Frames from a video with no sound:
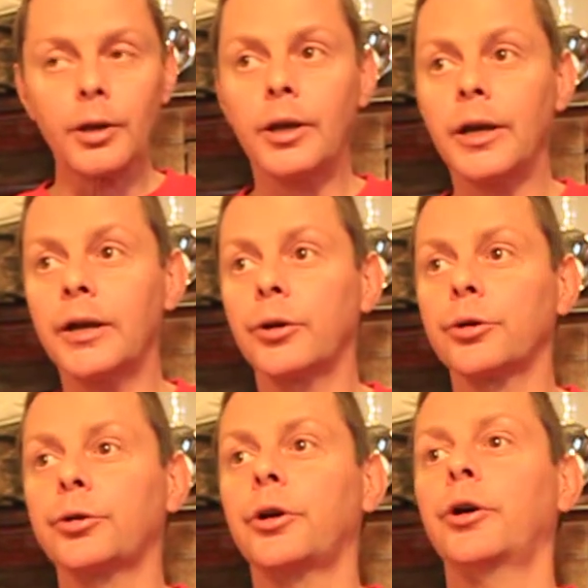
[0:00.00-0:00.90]
AR
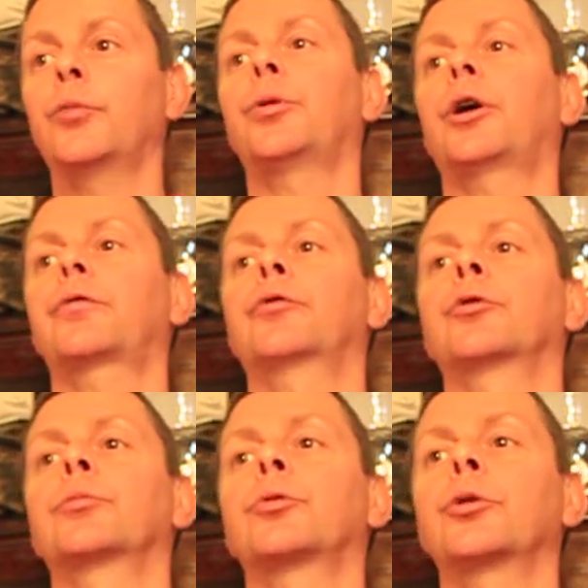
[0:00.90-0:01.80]
style
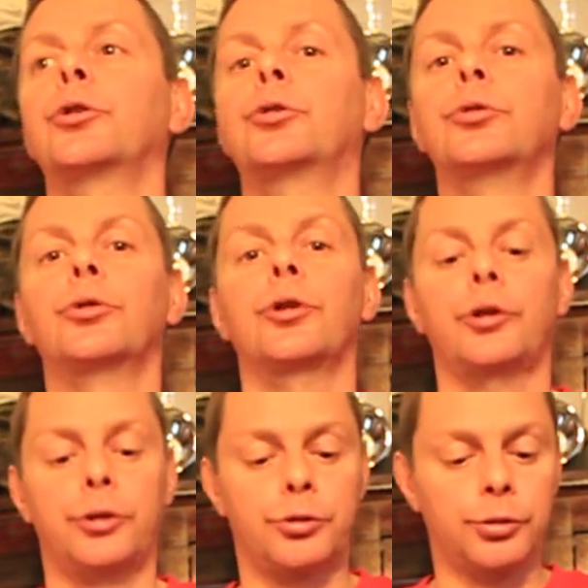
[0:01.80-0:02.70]
platform 22 that I
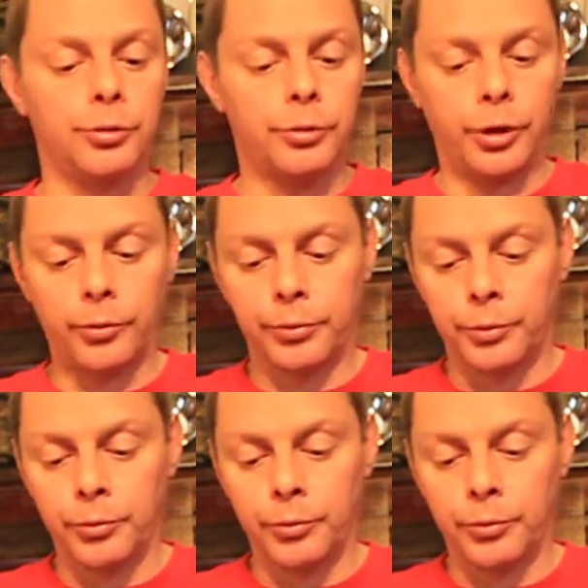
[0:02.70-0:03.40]
could shoot, that would be